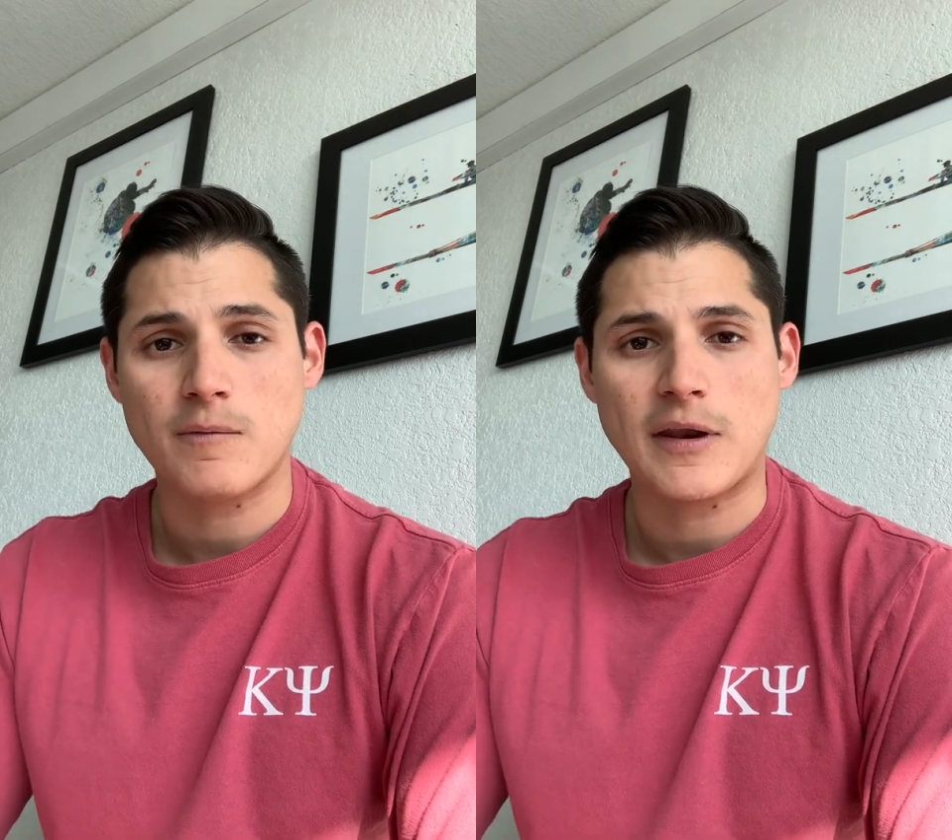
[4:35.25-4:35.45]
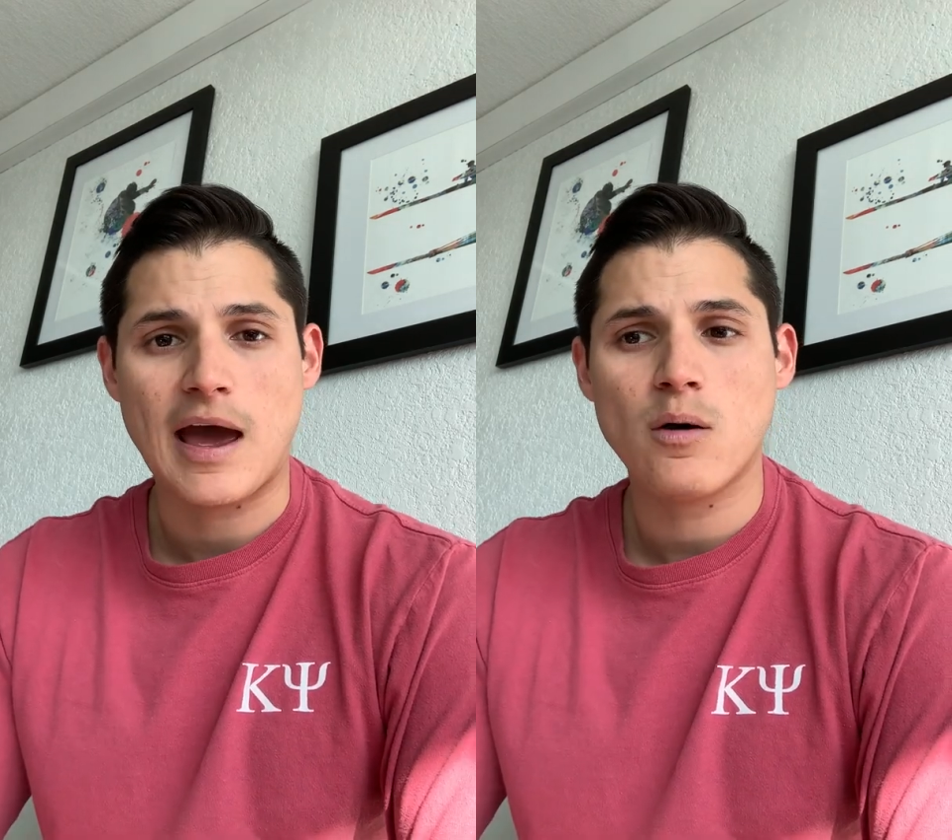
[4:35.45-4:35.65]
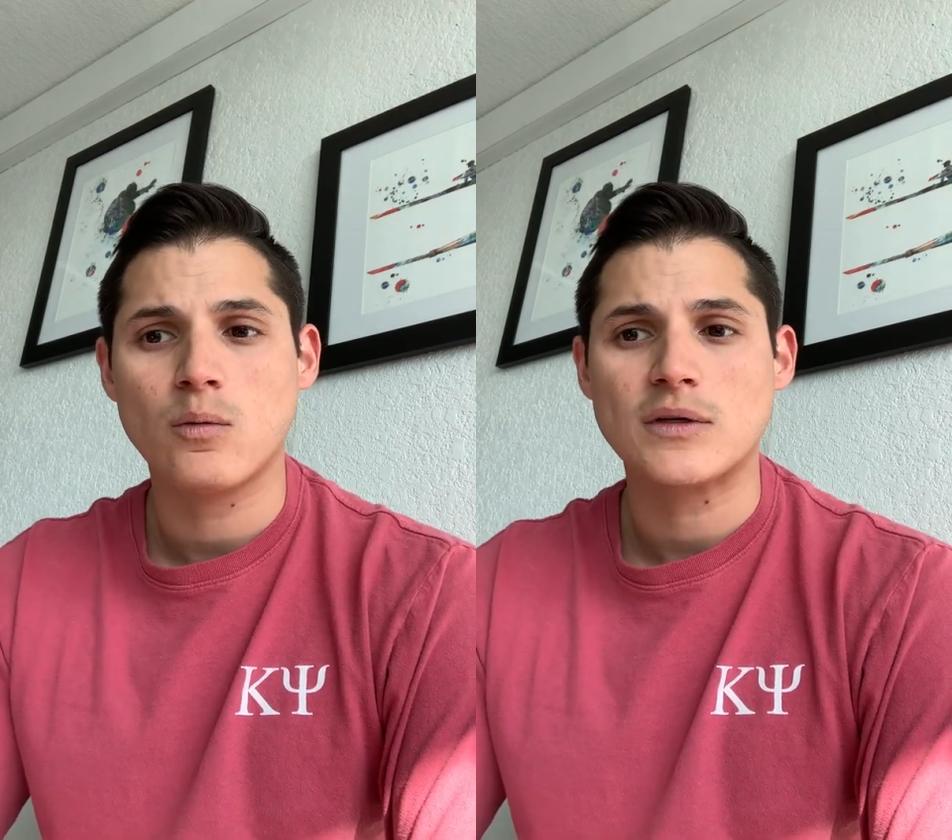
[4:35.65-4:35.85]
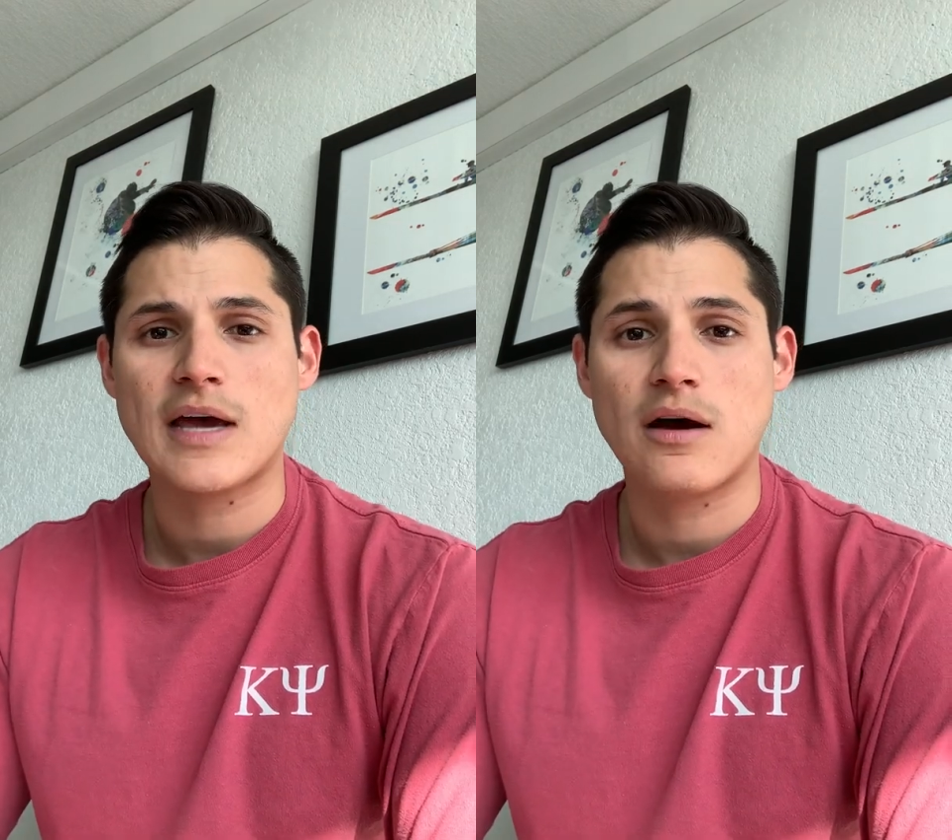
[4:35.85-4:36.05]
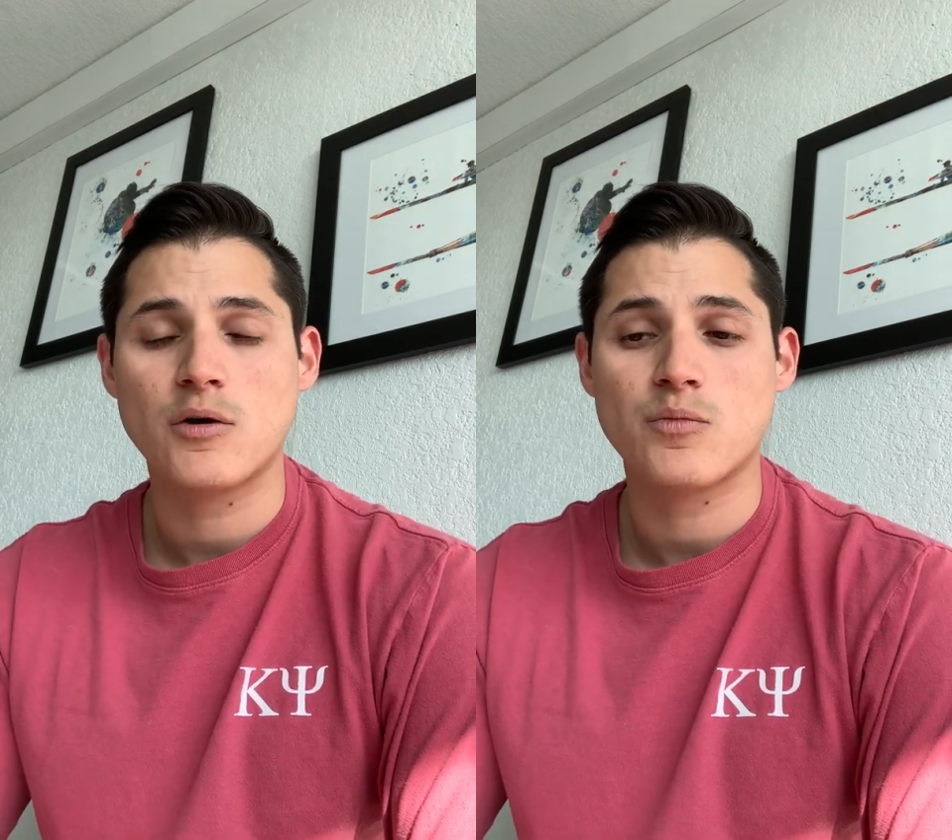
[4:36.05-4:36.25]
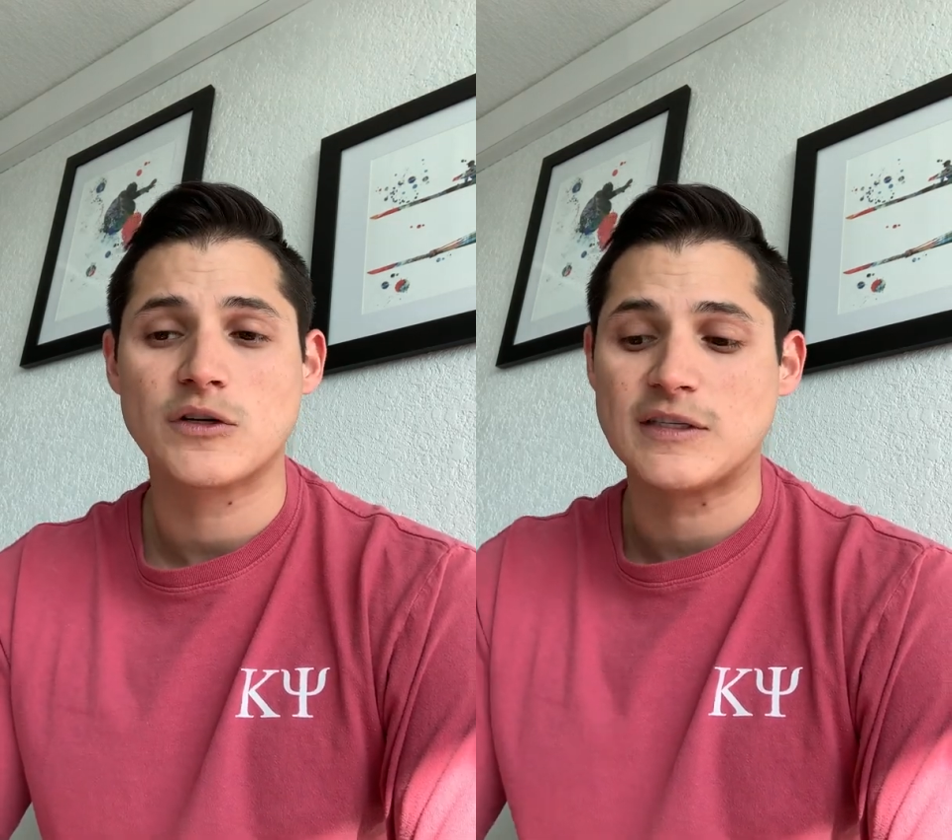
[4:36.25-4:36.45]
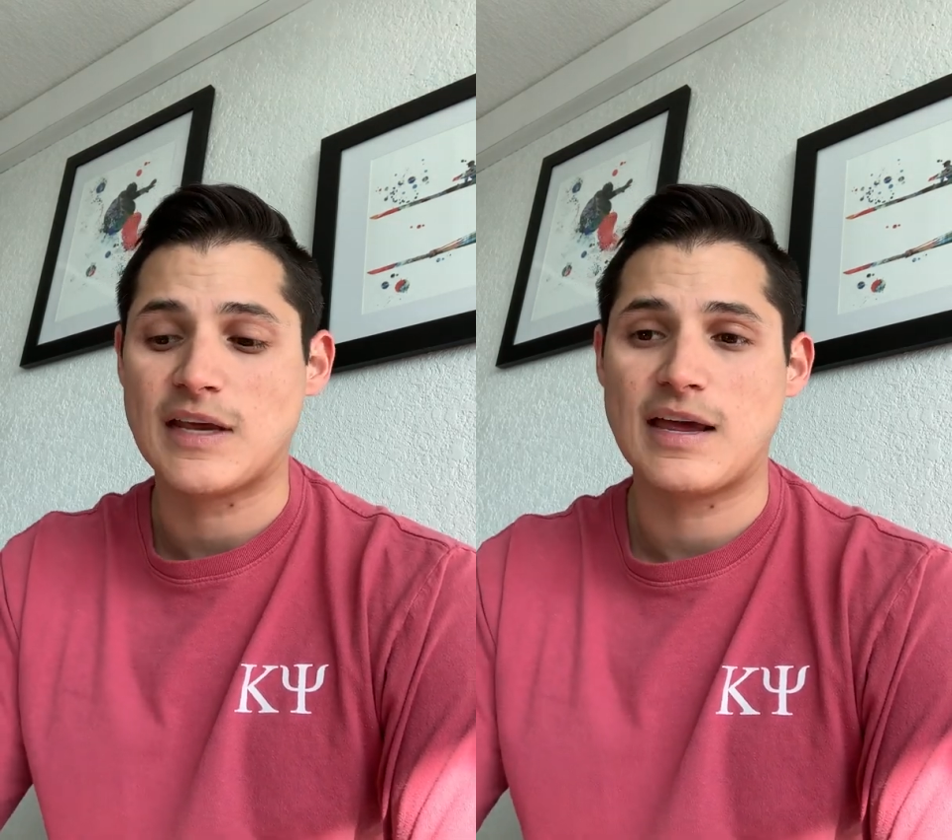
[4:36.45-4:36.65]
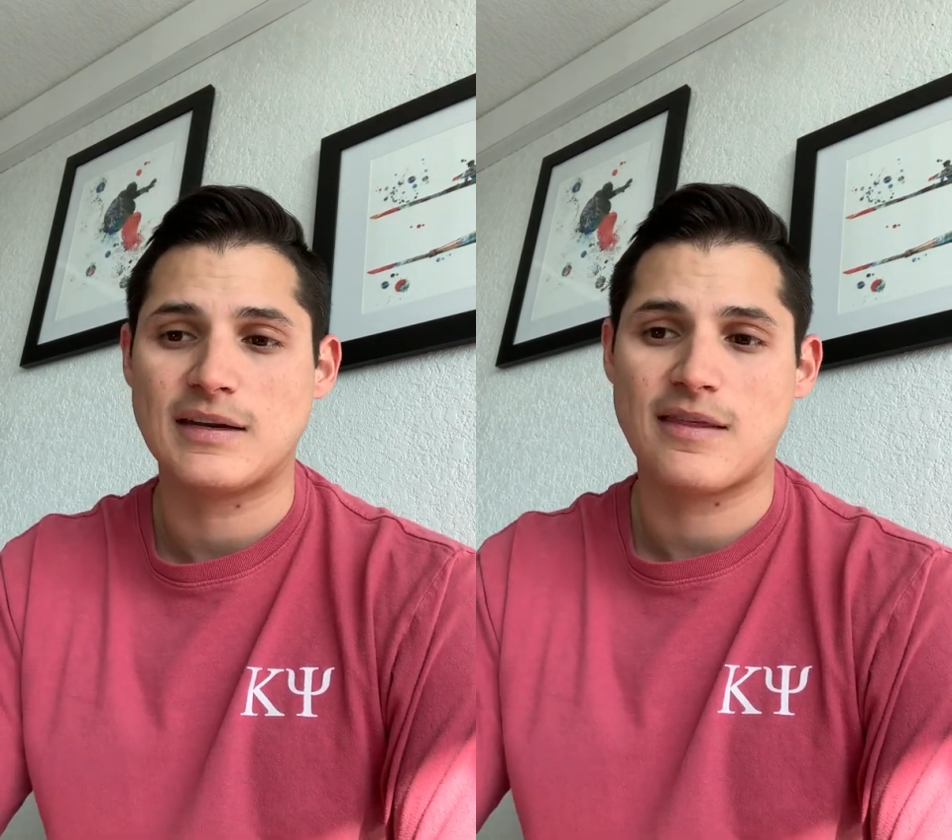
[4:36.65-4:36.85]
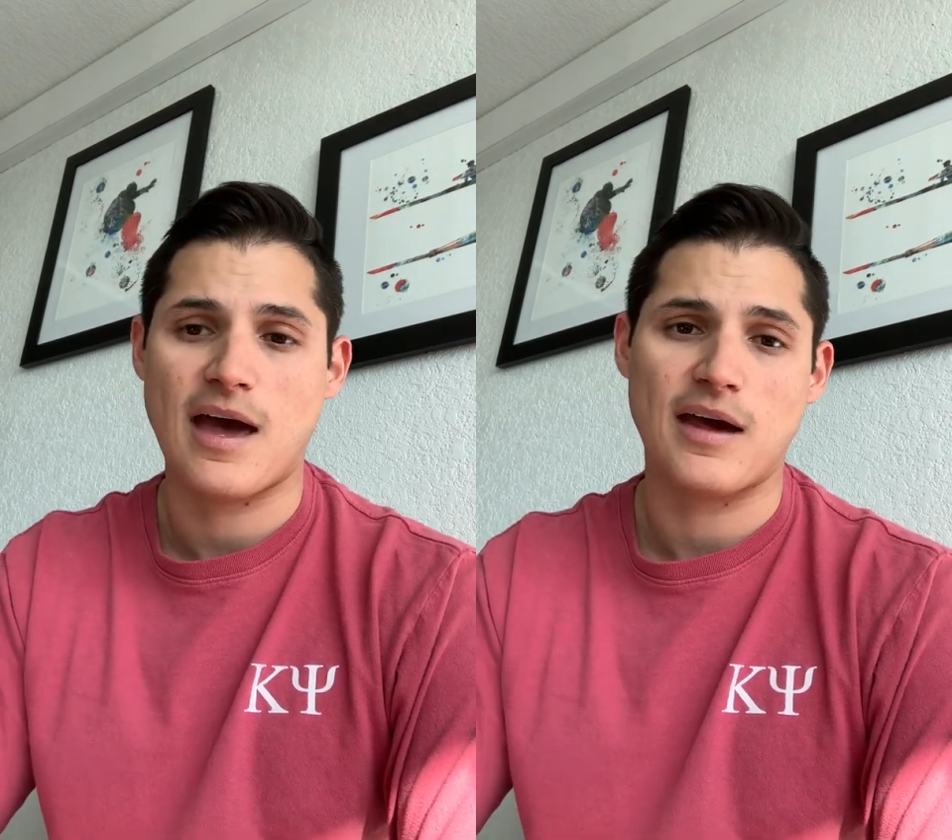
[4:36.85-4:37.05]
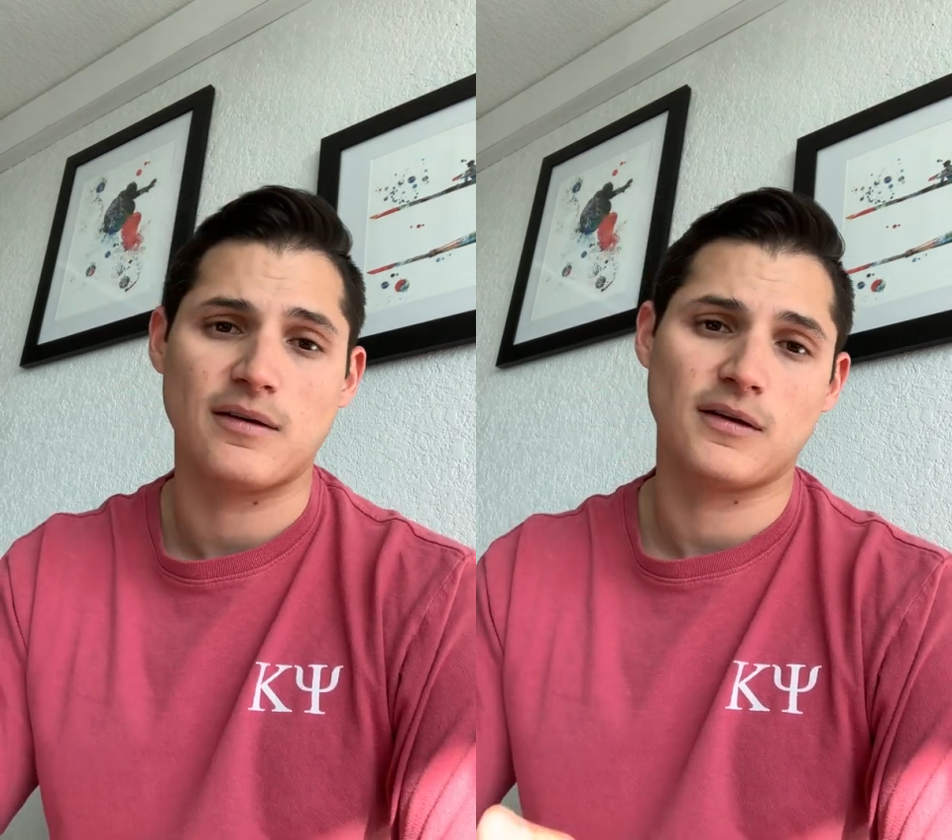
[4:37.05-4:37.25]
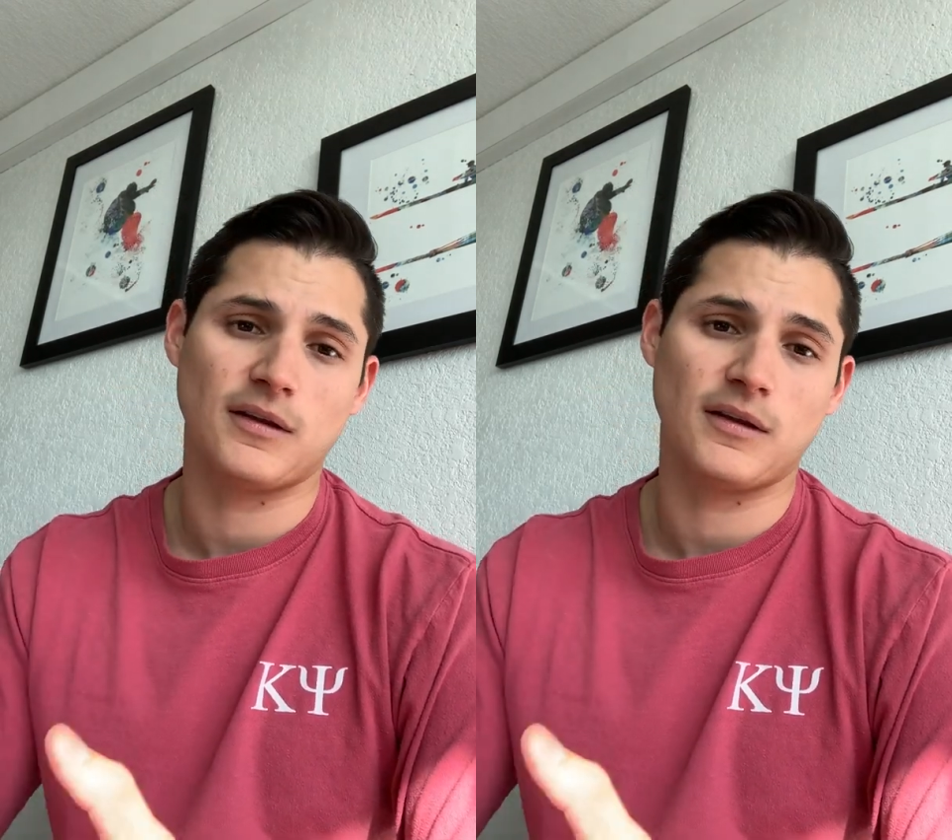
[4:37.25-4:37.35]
but now it was how to present that